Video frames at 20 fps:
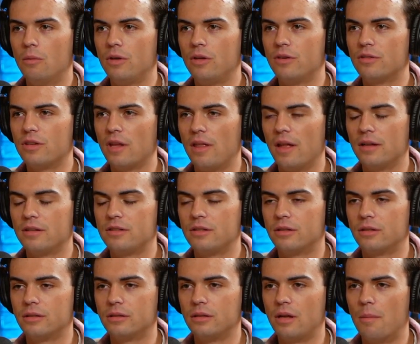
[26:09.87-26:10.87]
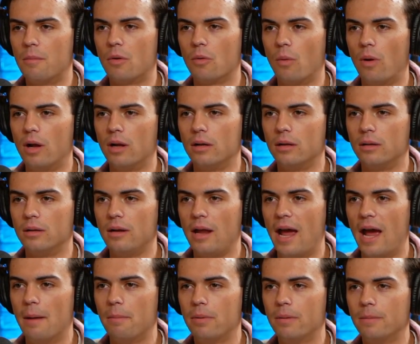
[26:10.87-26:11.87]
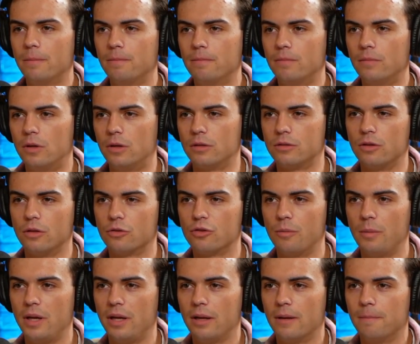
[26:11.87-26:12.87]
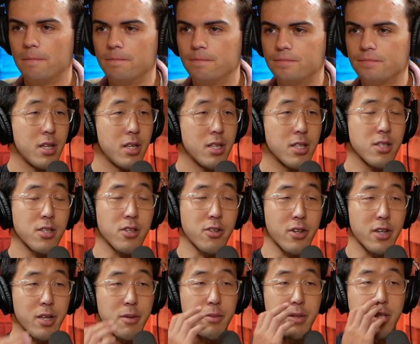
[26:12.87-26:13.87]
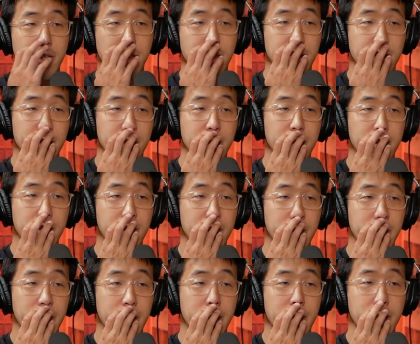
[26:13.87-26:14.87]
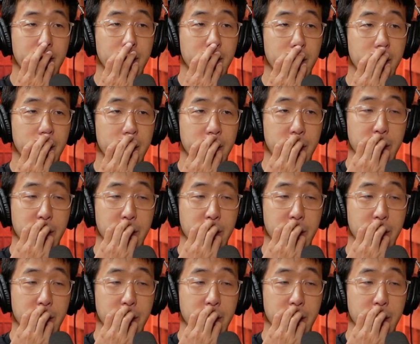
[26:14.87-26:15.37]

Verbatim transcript: Would you say that's your number one app or no, social media? Instagram is. Yeah. Yeah. Why is that?